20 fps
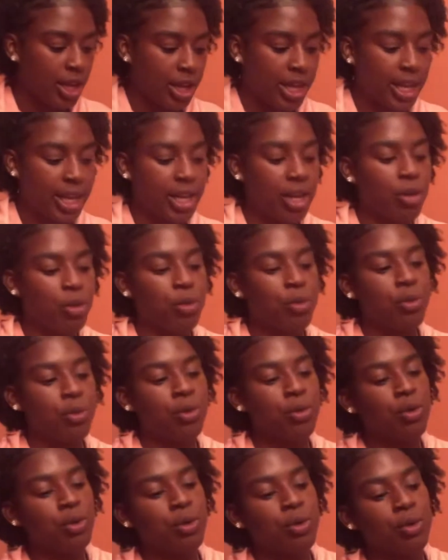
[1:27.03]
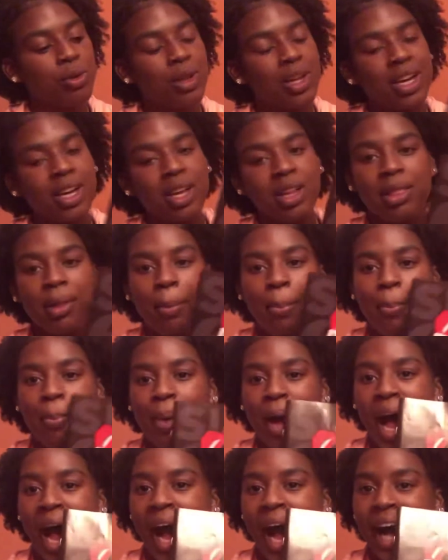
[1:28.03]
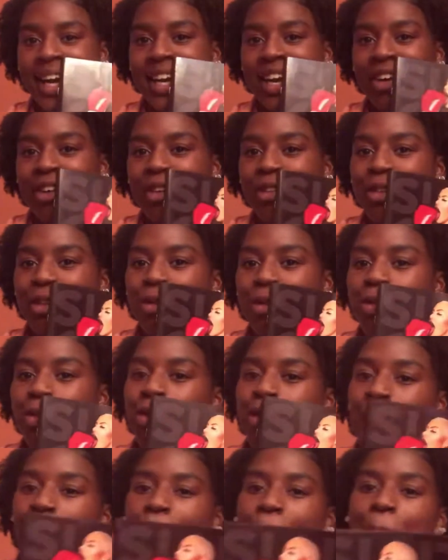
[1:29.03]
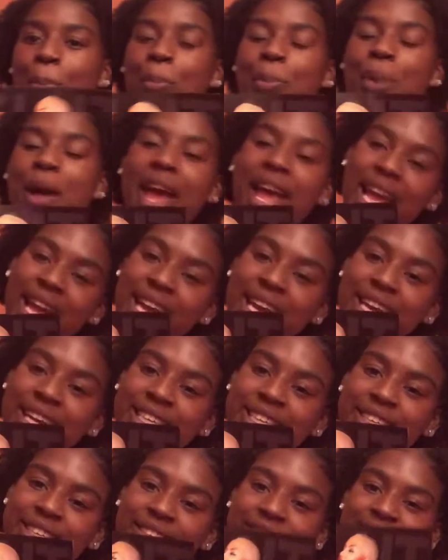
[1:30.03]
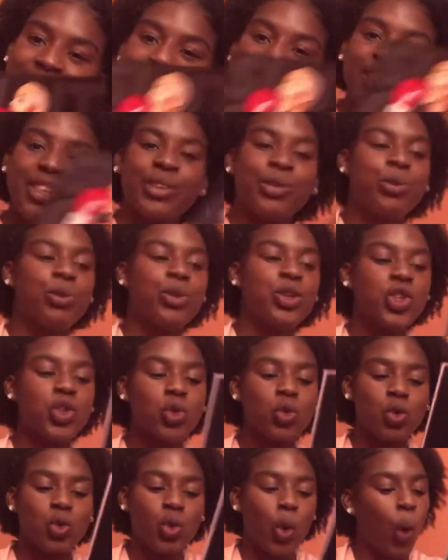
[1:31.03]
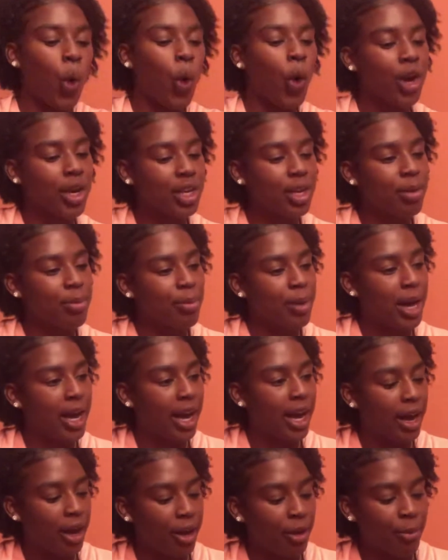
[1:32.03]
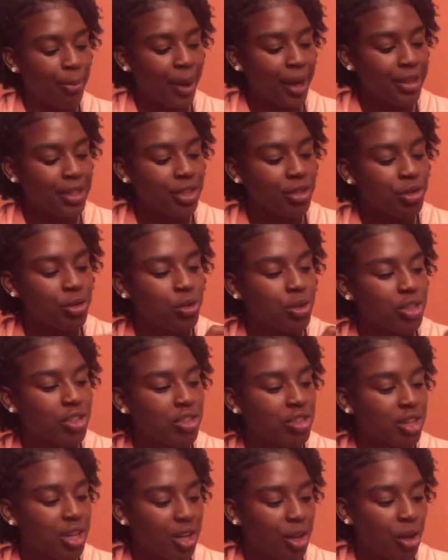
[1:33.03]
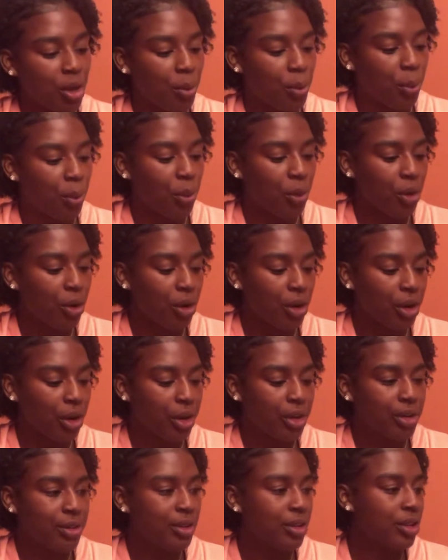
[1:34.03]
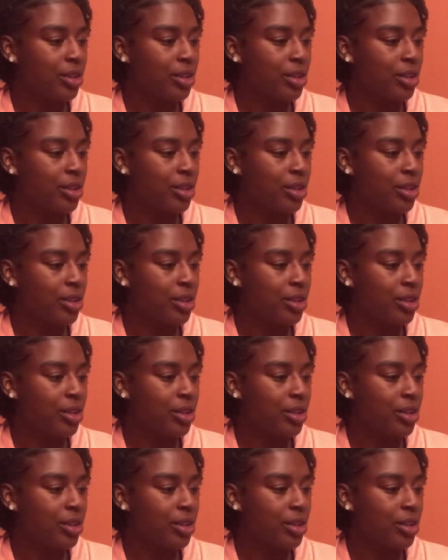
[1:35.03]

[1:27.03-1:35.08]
And ooh, look at the baddie on the front page. What you talking about? About to do the slut walk?